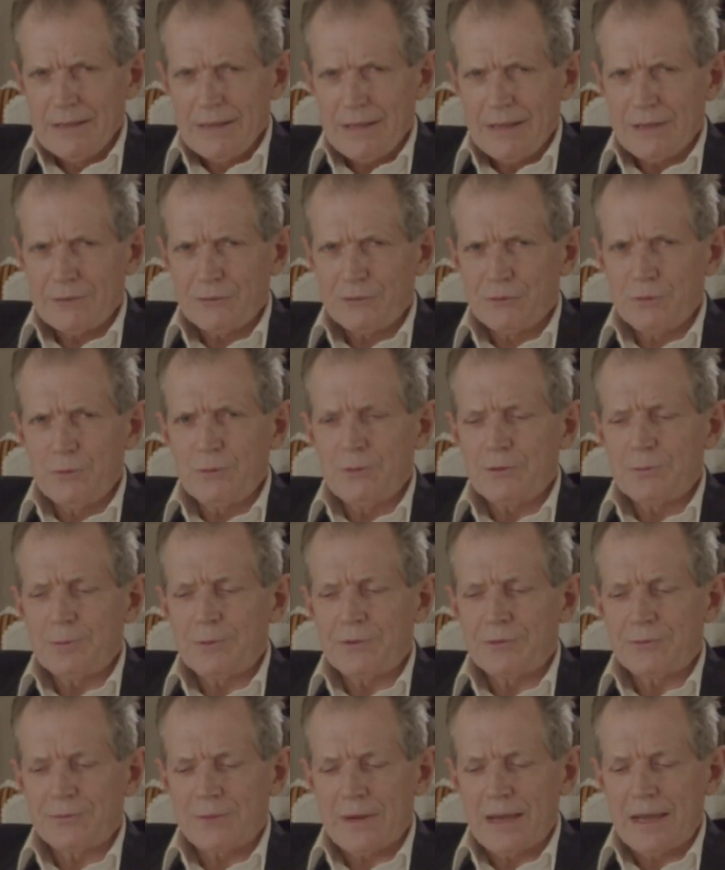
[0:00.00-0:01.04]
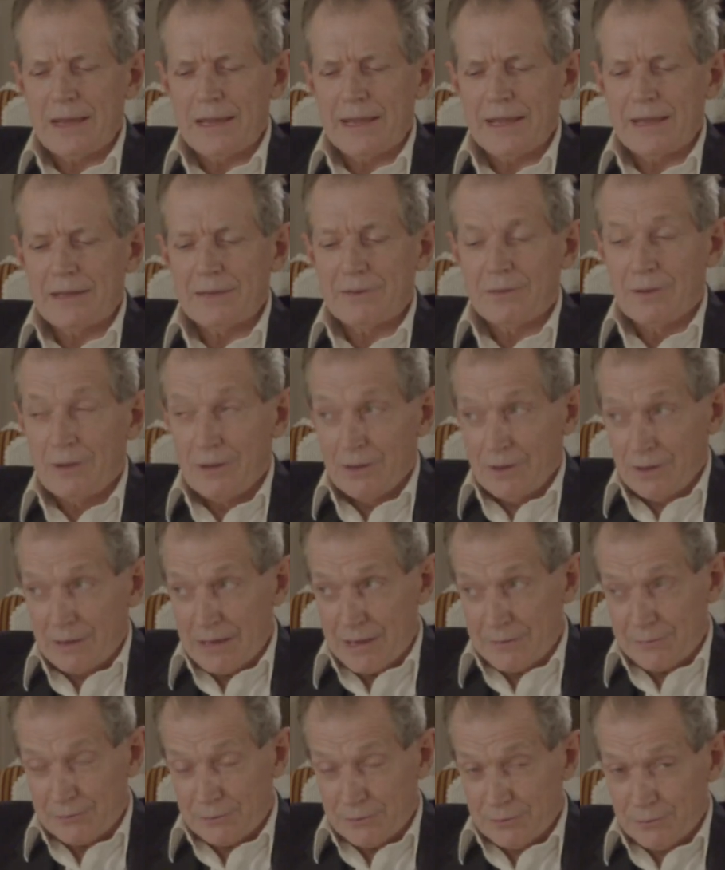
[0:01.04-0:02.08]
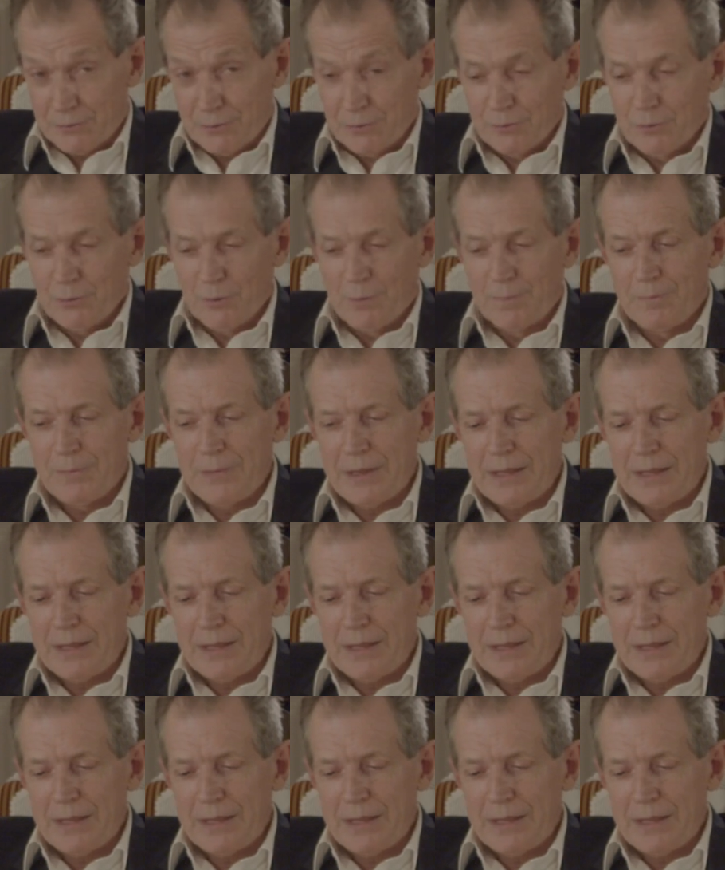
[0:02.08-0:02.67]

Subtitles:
As soon as Miss Fairley had left the room,